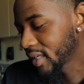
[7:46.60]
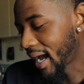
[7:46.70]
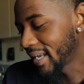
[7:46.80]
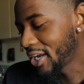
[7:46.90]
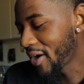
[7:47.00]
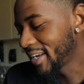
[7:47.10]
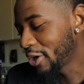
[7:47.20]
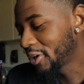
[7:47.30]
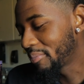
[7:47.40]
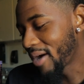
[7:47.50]
I know
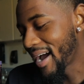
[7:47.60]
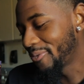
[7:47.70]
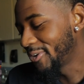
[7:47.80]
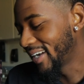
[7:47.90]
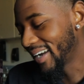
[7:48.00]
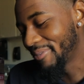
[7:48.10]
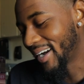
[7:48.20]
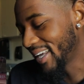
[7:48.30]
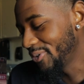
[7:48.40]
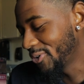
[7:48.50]
LeBron wanted it,
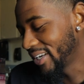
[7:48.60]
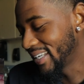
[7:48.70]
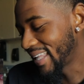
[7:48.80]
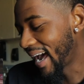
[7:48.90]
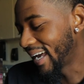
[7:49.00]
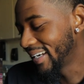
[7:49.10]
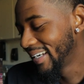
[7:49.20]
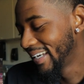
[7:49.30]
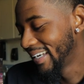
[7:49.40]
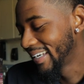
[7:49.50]
bro. He wanted that.
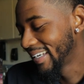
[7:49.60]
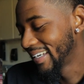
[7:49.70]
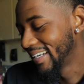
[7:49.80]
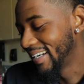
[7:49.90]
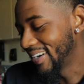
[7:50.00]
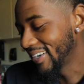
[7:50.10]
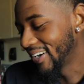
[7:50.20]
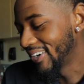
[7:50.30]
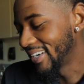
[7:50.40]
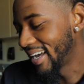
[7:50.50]
Hold
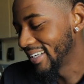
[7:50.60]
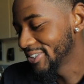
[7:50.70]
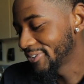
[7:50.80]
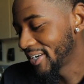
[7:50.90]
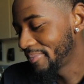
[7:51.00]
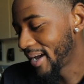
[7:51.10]
on now, let's run it